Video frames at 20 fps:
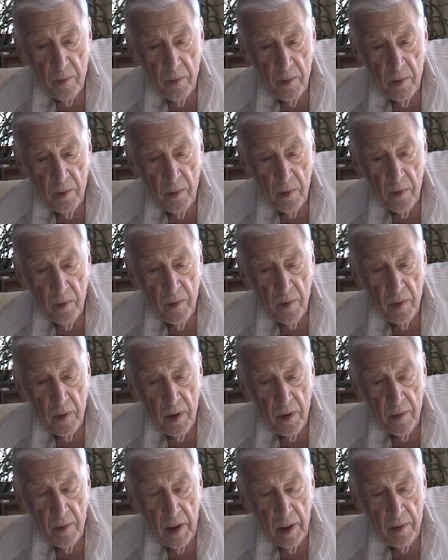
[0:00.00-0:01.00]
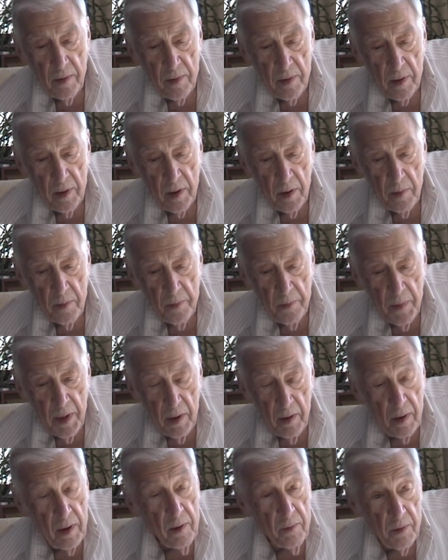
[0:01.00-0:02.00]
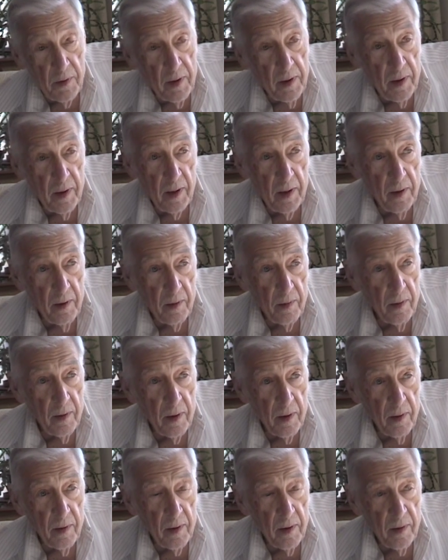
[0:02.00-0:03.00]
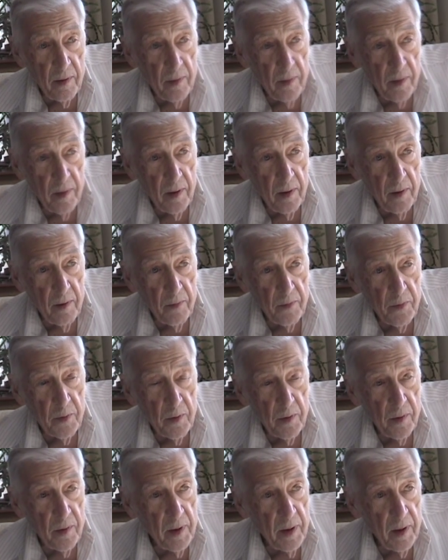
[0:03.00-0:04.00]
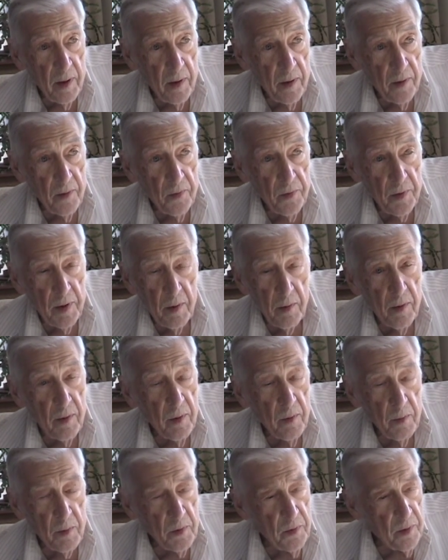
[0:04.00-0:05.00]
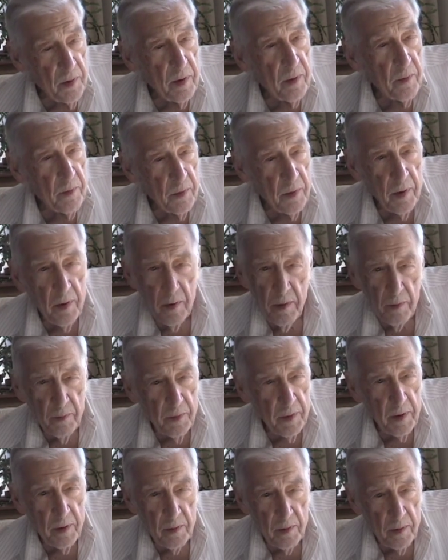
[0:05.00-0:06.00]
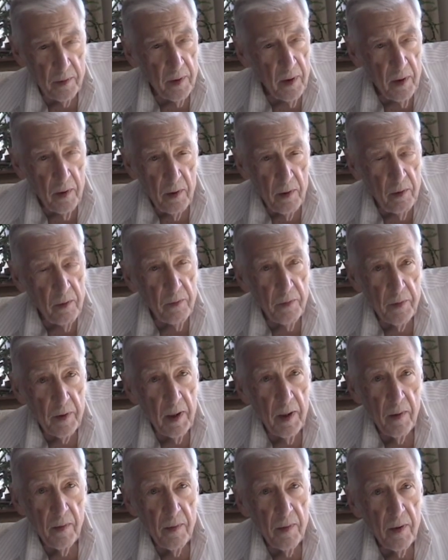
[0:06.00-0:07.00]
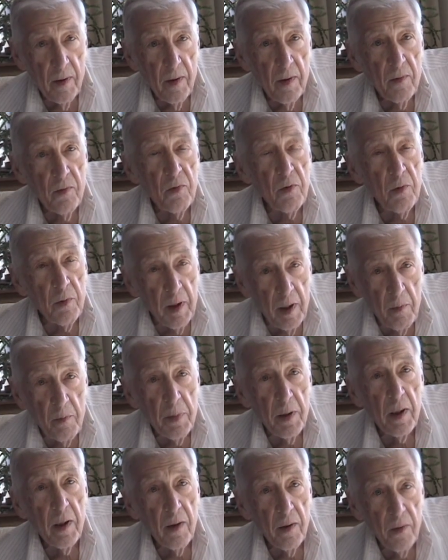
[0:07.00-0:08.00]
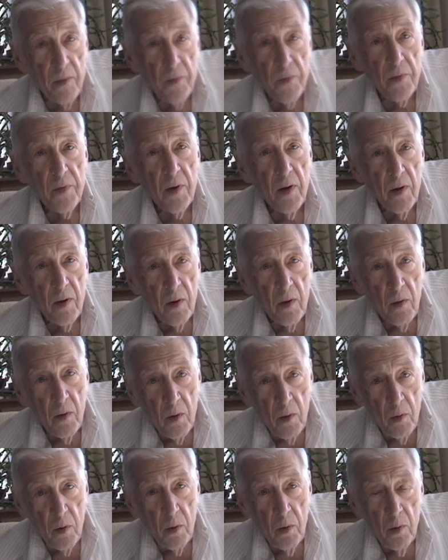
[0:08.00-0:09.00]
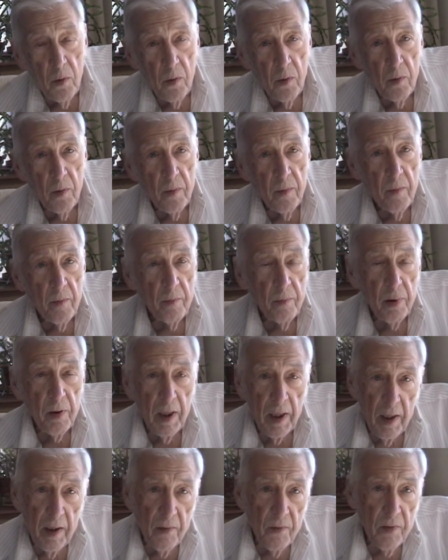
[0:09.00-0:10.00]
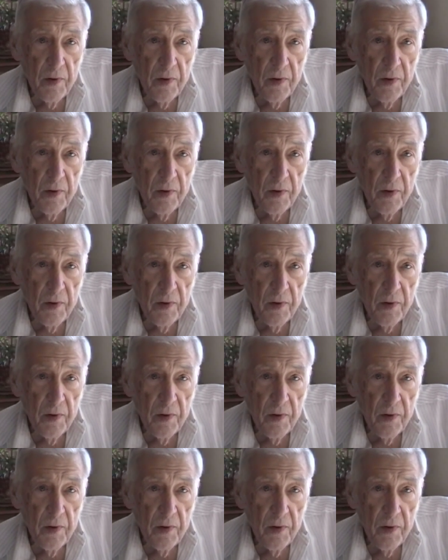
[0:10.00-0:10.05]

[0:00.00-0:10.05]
you know, at that time, even in 1984, in the 80s, it was still very difficult to find string players who played